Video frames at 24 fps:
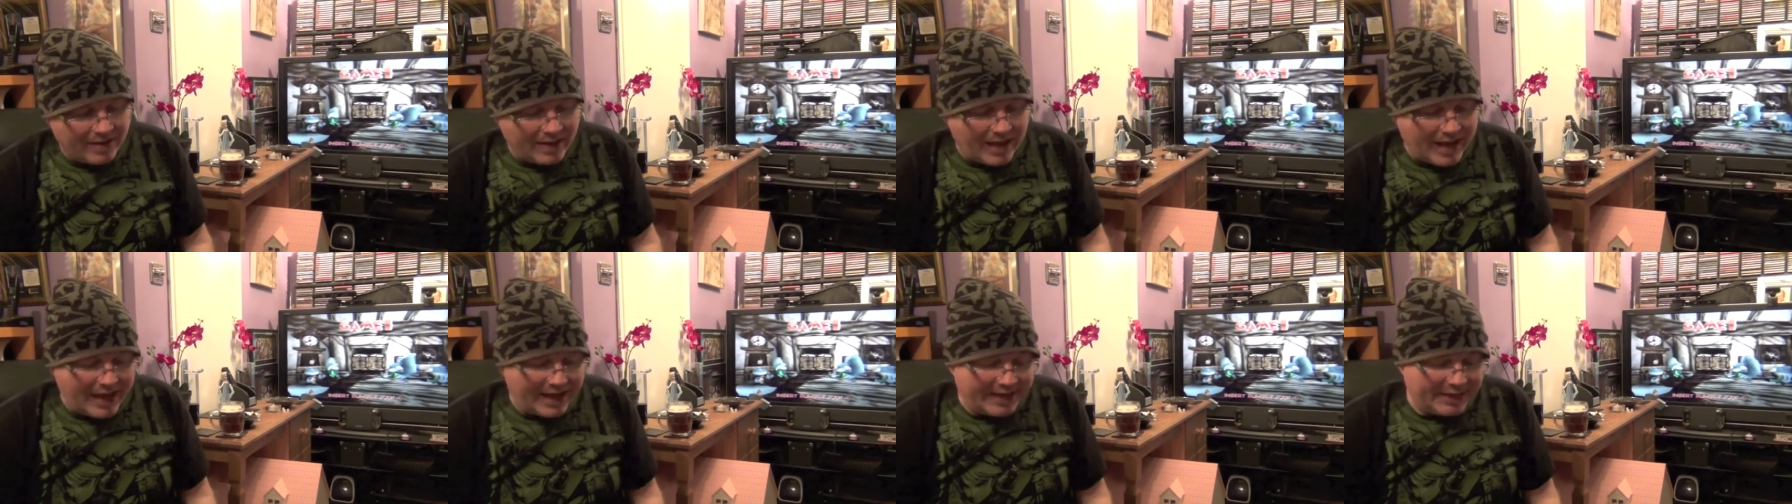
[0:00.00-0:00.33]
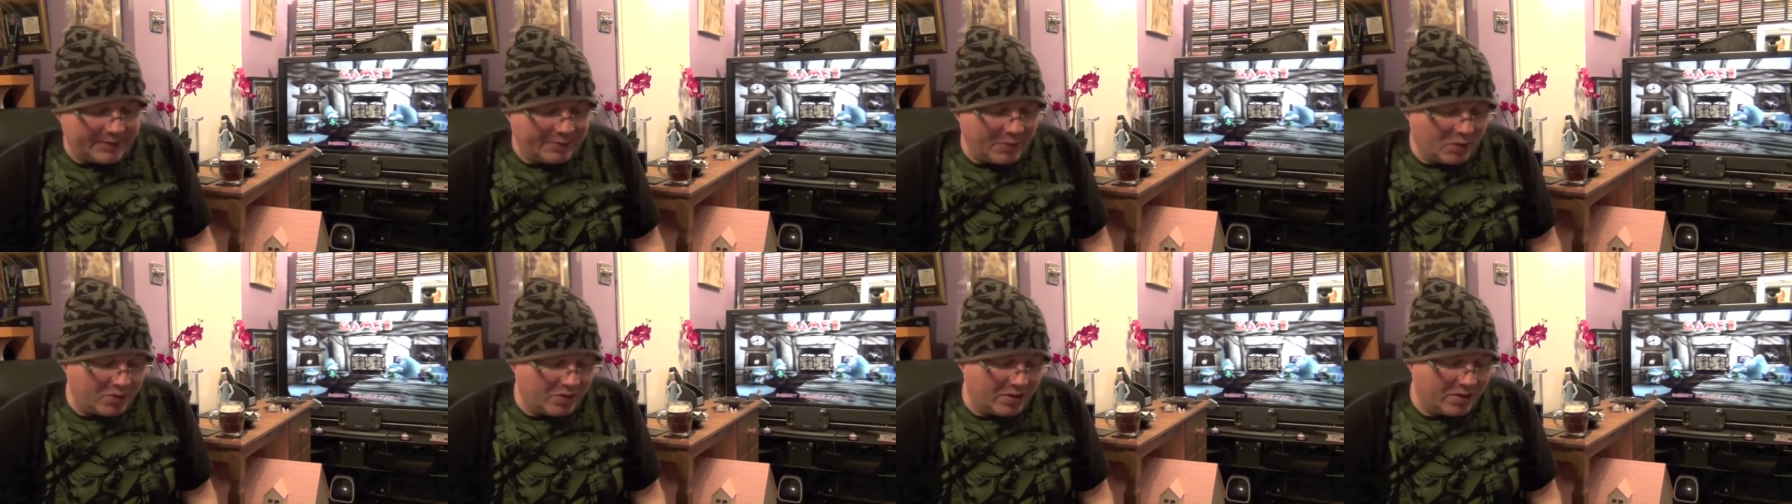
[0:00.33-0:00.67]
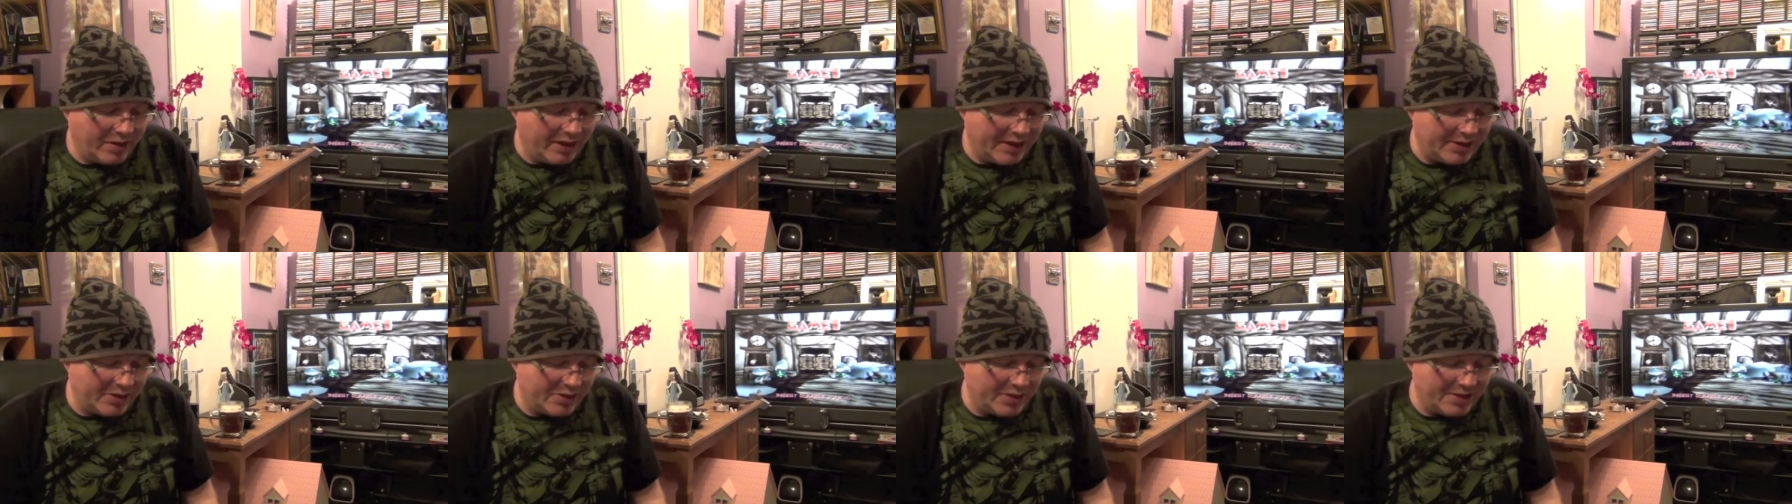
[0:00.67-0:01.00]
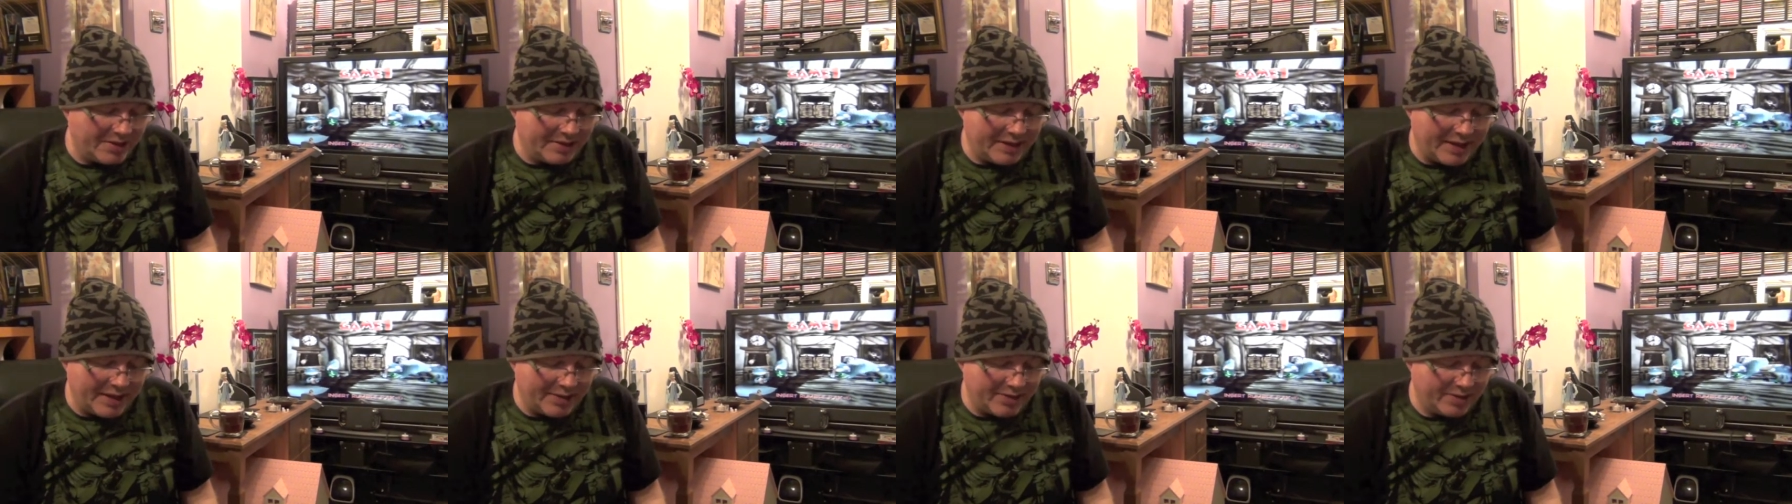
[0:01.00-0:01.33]
Xbox
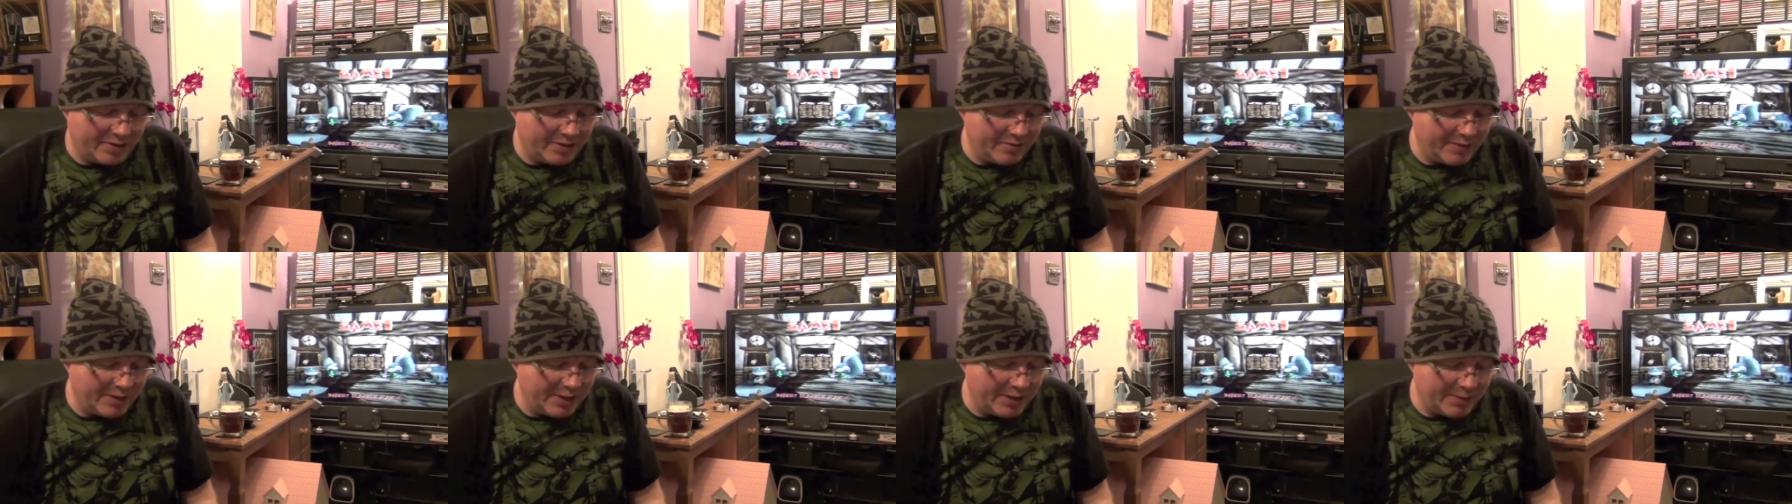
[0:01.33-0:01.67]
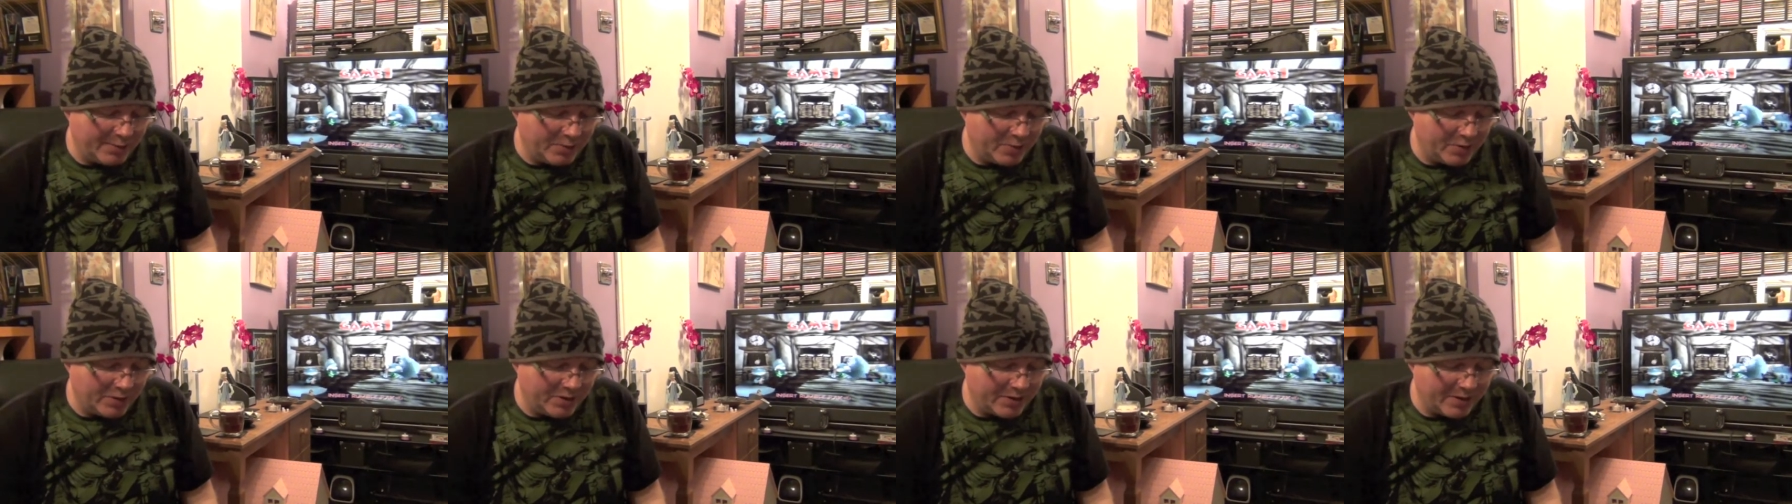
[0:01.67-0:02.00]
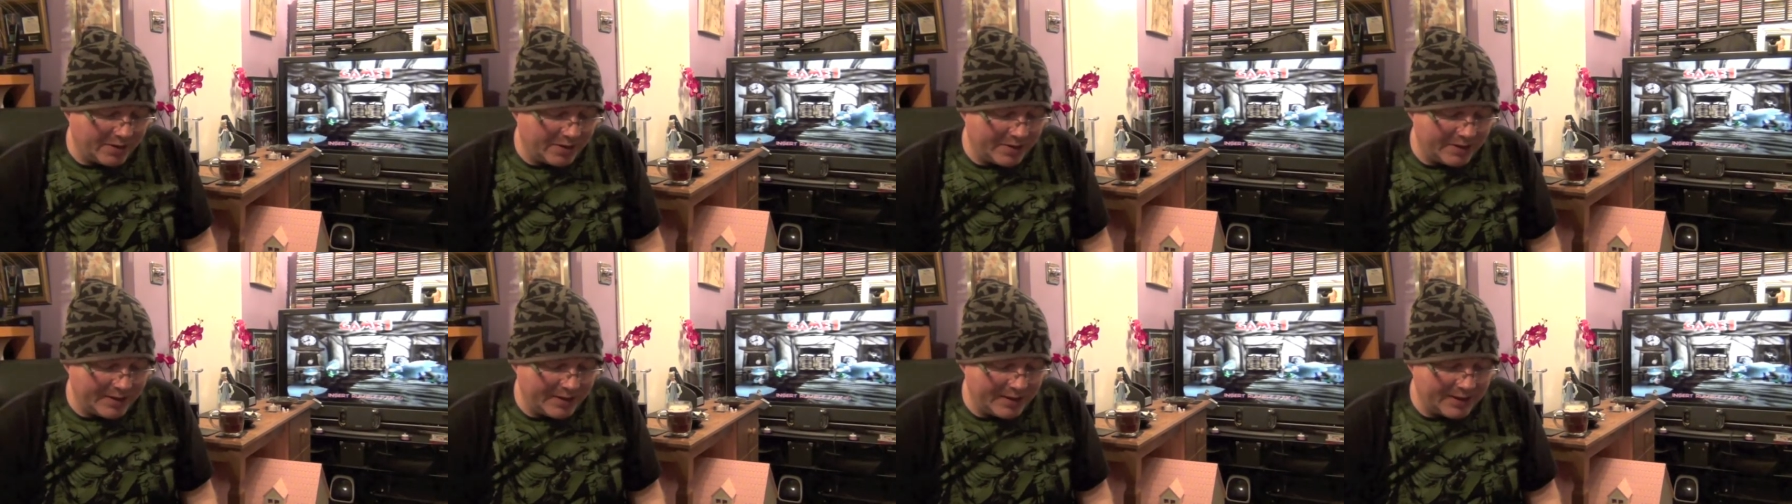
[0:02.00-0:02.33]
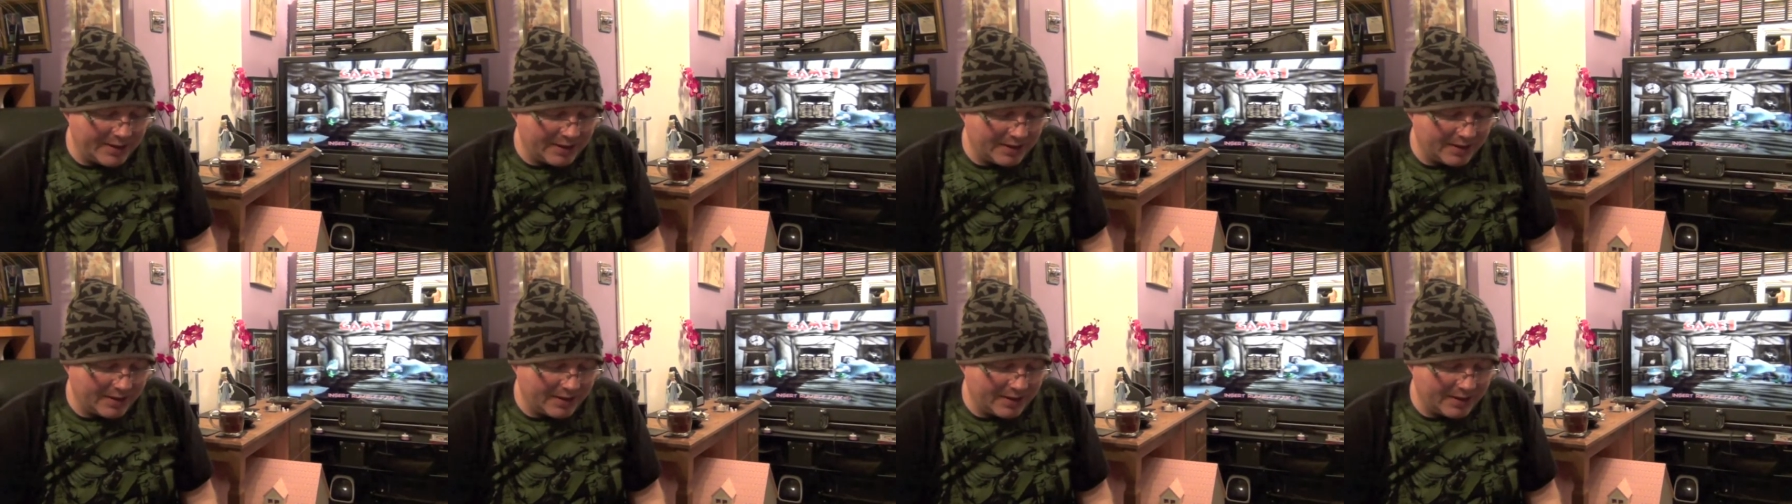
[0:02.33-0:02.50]
collection down to a reasonable size.